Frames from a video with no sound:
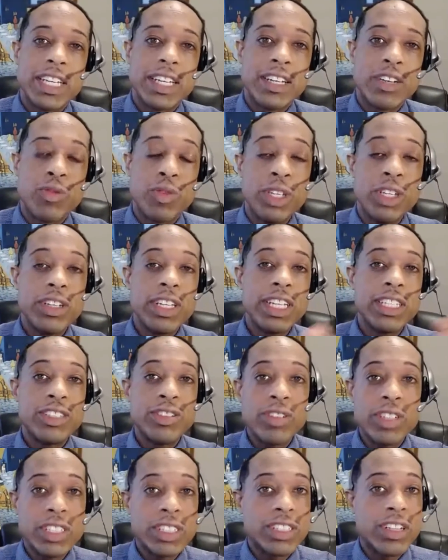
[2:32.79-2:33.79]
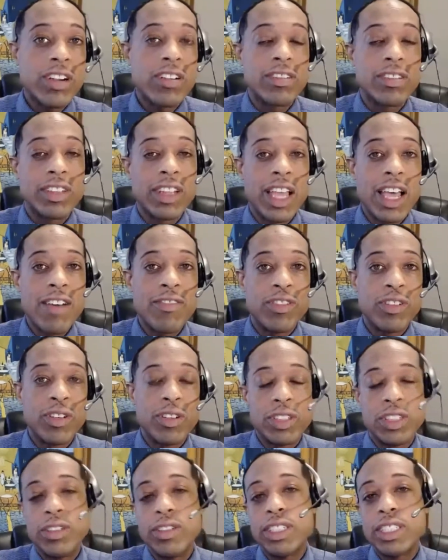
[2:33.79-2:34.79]
when you get to a certain level,
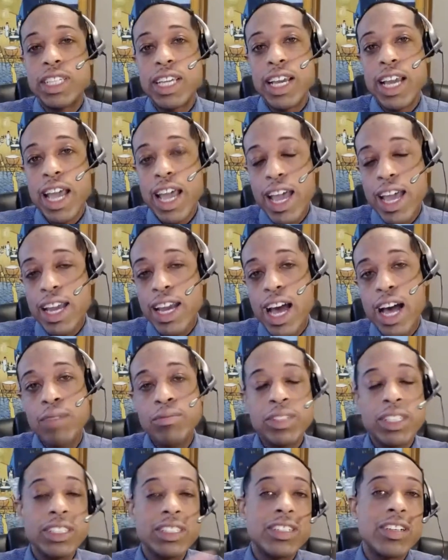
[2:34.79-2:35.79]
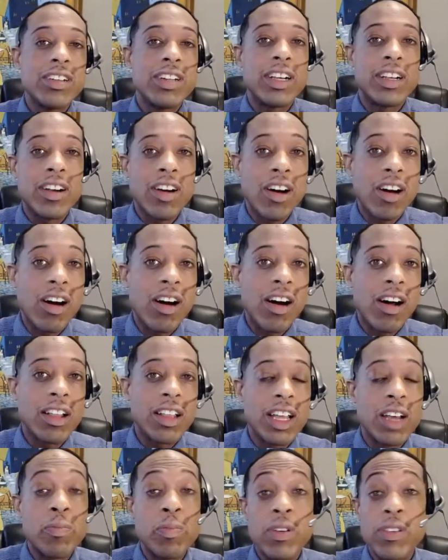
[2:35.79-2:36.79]
you would say, hey, I'm just going to call
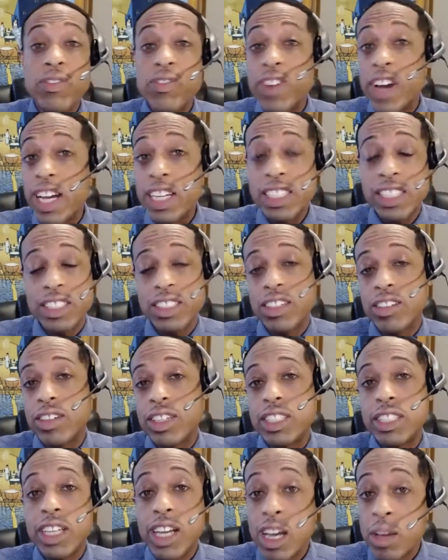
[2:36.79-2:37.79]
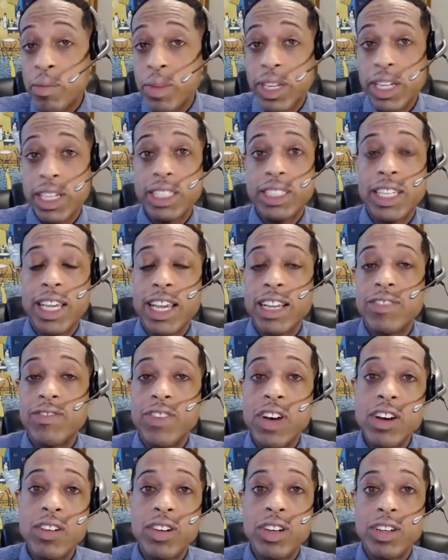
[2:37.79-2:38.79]
a professional to come in and take
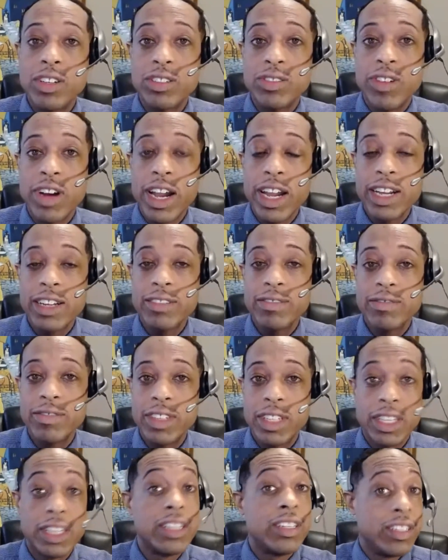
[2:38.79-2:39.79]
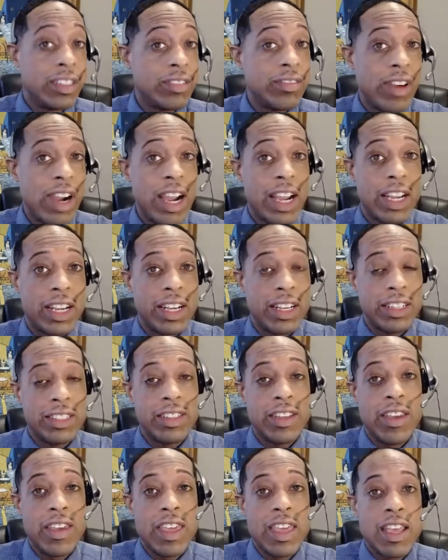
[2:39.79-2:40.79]
photos, right? Right.
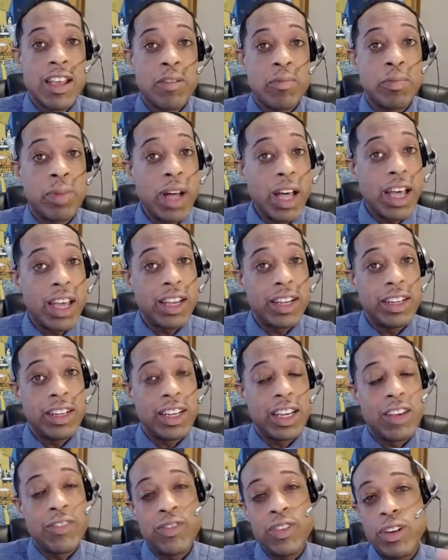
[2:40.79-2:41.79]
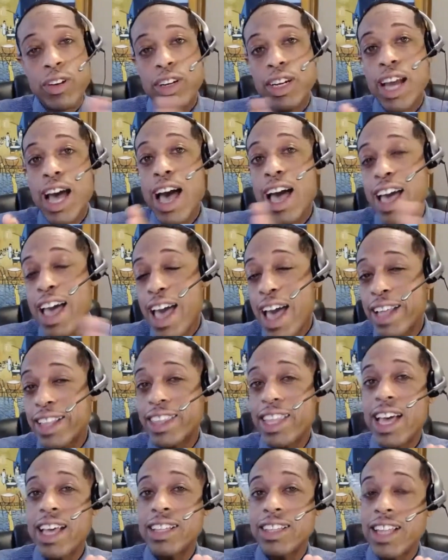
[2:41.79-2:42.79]
But if you're not at
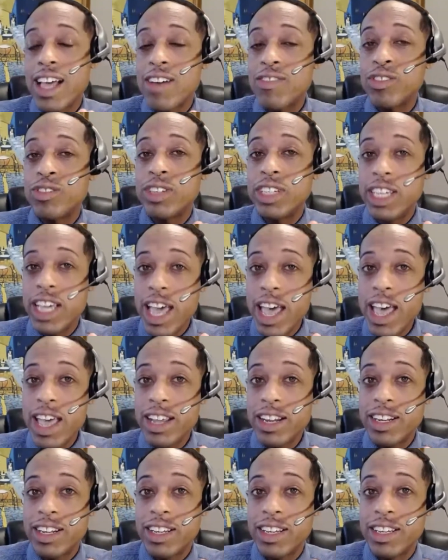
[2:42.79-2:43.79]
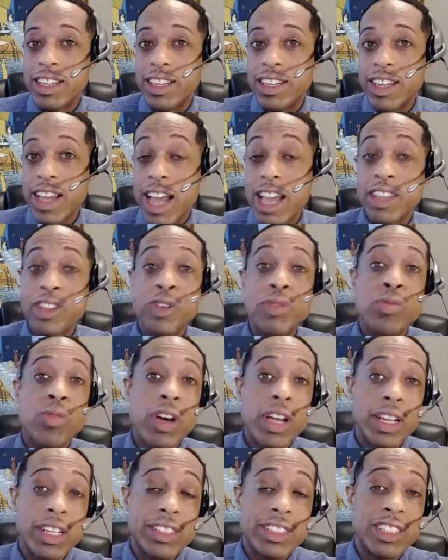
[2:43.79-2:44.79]
that level yet and you
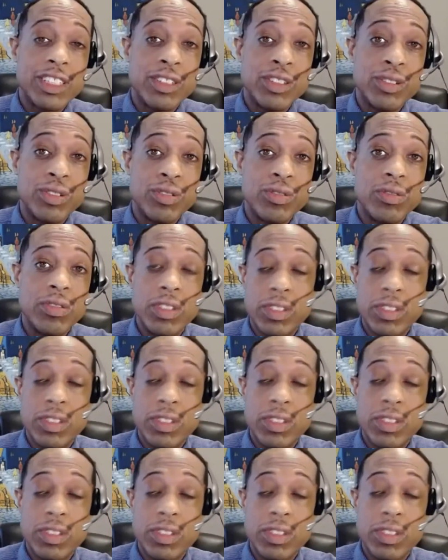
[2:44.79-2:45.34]
want to